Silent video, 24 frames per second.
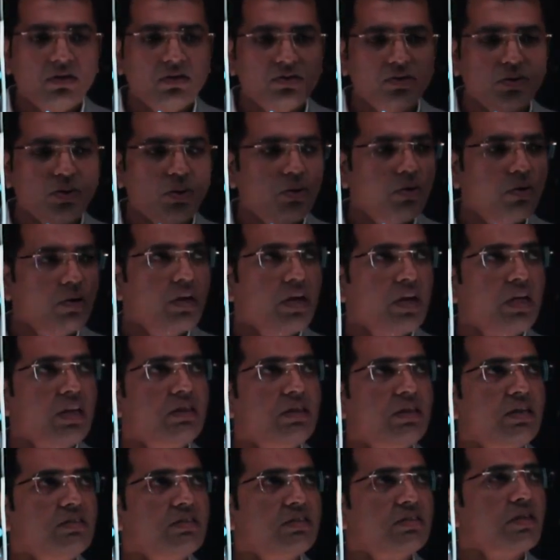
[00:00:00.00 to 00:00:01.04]
So
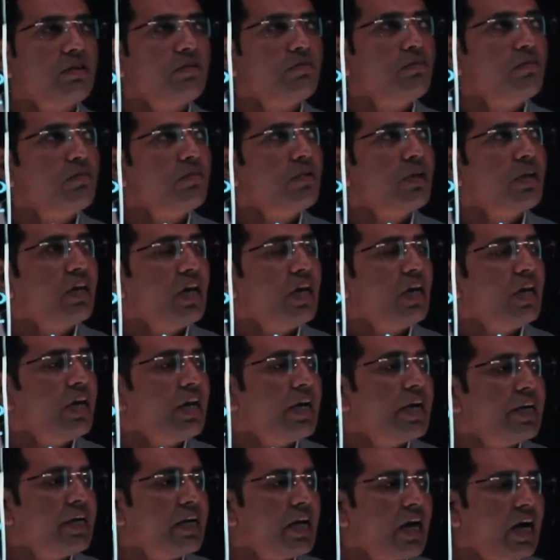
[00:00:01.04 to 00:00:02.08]
in this sum, K
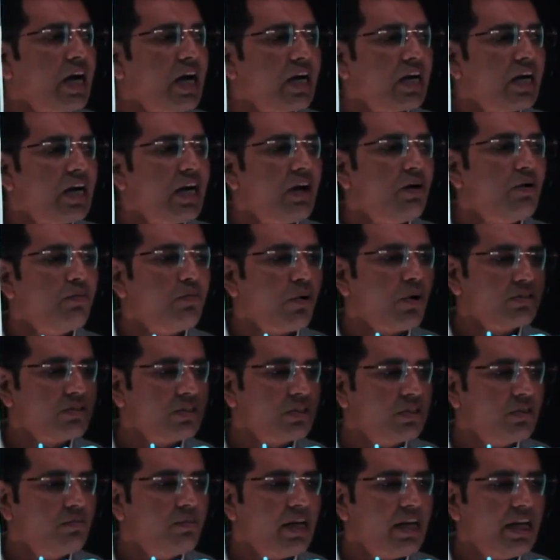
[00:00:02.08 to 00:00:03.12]
and R have
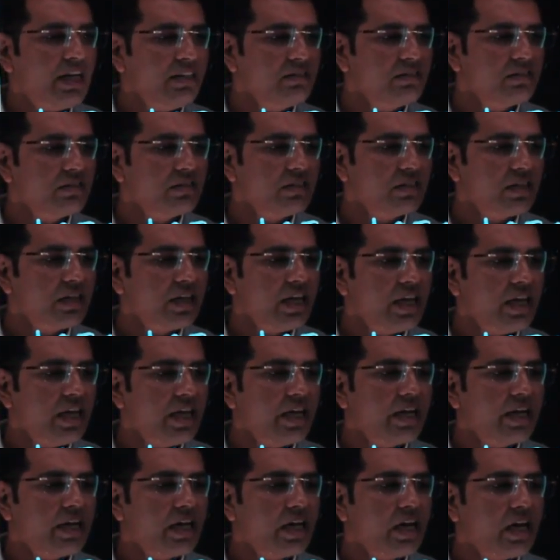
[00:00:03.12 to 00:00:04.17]
positive balance. K
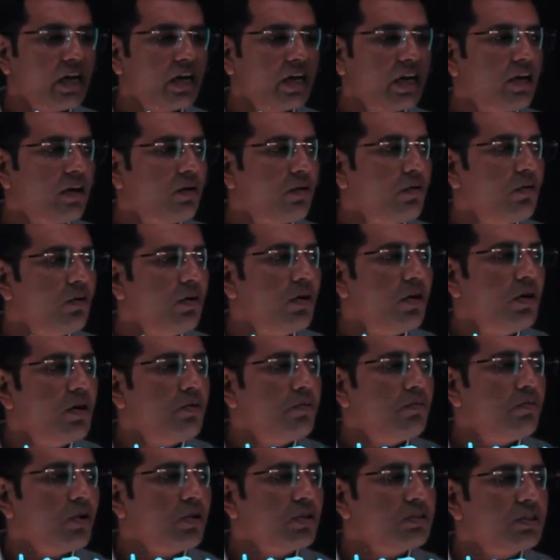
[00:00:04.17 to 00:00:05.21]
and R have
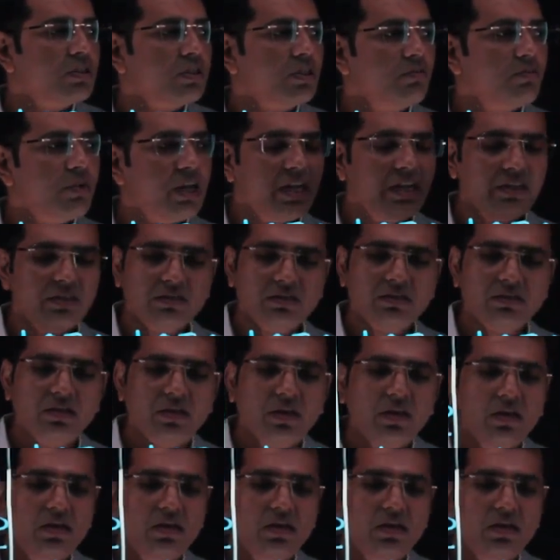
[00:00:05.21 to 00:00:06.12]
positive balance.